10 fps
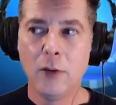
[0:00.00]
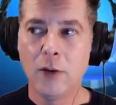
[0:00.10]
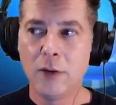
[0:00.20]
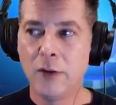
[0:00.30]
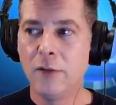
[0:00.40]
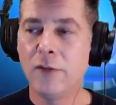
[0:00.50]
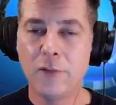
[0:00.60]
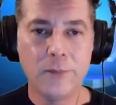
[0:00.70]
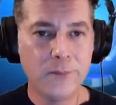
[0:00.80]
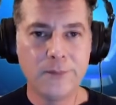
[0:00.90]
because,
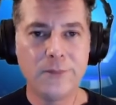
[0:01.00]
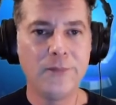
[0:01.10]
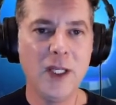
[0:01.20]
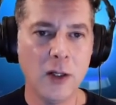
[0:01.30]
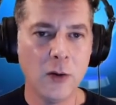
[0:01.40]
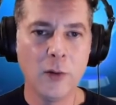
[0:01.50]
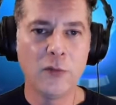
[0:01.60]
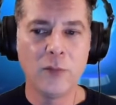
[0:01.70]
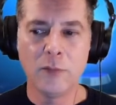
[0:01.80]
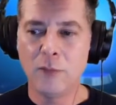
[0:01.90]
you know, there was
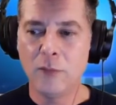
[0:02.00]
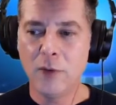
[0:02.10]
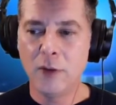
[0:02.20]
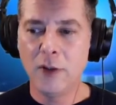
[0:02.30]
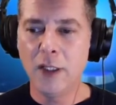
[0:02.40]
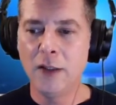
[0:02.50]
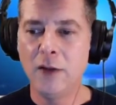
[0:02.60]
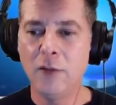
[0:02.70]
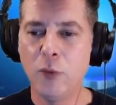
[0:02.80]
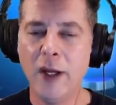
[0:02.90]
some...
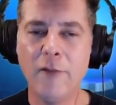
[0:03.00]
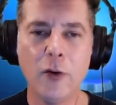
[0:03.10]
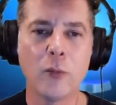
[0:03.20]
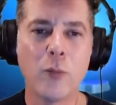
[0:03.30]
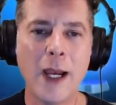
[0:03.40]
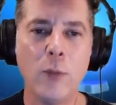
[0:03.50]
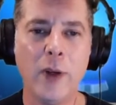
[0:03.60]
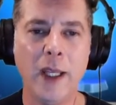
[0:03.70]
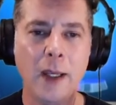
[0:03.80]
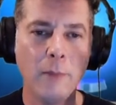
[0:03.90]
whenever a
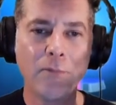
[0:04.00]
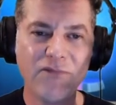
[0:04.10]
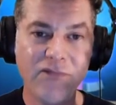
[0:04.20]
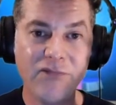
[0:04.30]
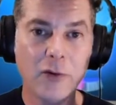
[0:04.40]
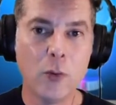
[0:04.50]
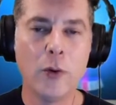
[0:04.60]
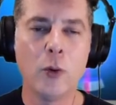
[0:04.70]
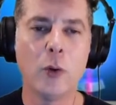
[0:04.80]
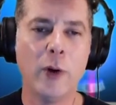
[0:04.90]
right-wing,
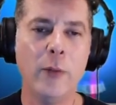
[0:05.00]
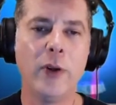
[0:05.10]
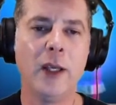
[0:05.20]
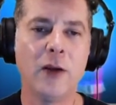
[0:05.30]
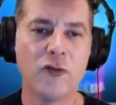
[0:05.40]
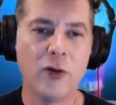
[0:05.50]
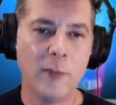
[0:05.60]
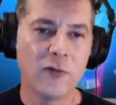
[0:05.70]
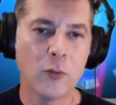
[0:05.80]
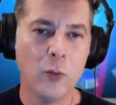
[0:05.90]
quote-unquote right-wing
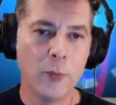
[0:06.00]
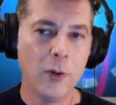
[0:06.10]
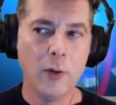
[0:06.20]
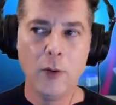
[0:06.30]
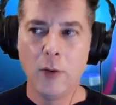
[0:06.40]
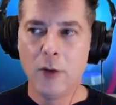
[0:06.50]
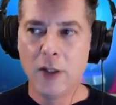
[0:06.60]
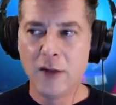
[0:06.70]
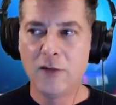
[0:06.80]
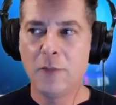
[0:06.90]
extremist group
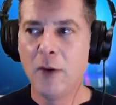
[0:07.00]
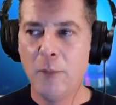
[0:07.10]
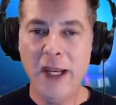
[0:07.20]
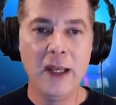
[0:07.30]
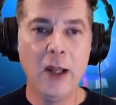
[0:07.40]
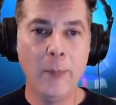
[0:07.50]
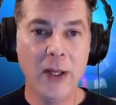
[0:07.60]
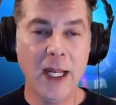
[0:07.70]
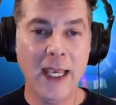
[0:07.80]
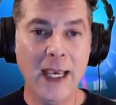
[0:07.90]
gets pinned up
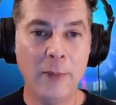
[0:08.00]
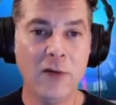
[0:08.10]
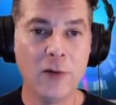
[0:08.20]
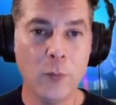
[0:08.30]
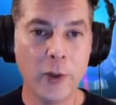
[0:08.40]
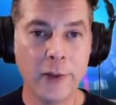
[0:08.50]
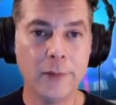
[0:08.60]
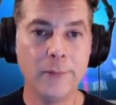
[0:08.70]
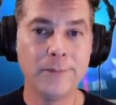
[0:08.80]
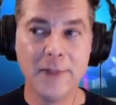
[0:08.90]
in a cabin somewhere,
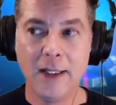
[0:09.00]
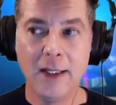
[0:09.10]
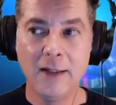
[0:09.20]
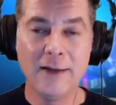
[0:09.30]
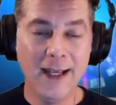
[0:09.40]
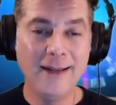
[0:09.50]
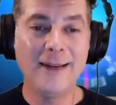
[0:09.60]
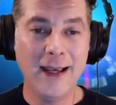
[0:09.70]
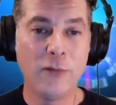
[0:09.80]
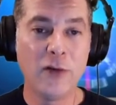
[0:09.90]
it's nice to
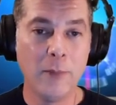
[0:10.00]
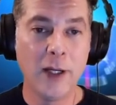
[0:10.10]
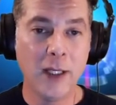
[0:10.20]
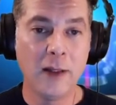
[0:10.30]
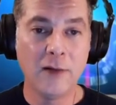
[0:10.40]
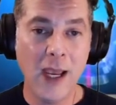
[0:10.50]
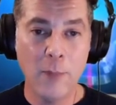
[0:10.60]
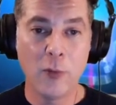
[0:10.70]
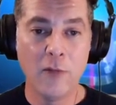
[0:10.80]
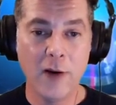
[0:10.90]
have somebody that's
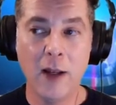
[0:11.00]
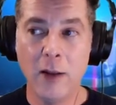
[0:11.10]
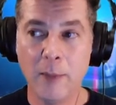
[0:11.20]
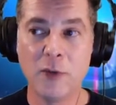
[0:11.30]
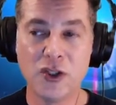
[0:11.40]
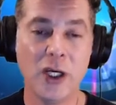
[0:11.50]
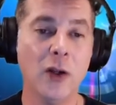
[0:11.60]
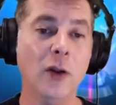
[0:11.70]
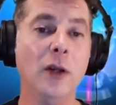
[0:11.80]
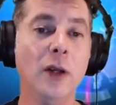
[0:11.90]
high-profile like Michelle